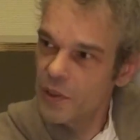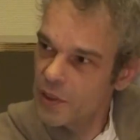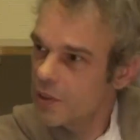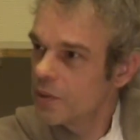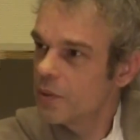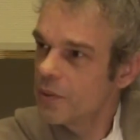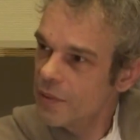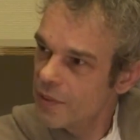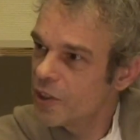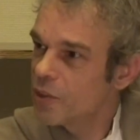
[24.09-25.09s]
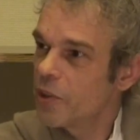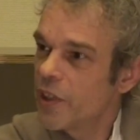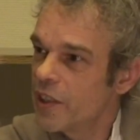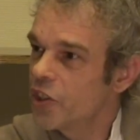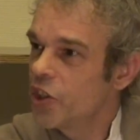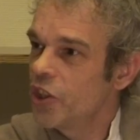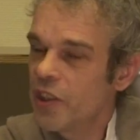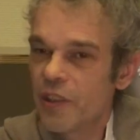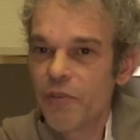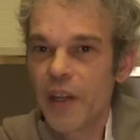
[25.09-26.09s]
your morality
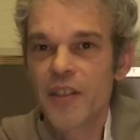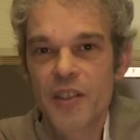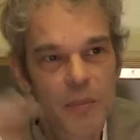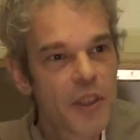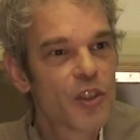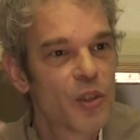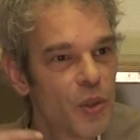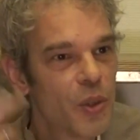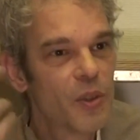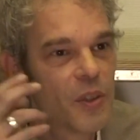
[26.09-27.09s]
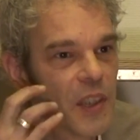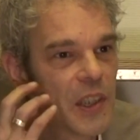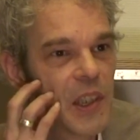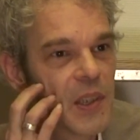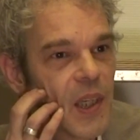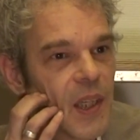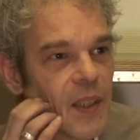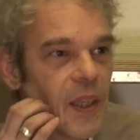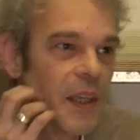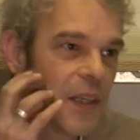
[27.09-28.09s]
and find some excuse and things like
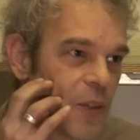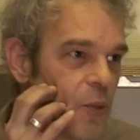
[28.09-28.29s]
that,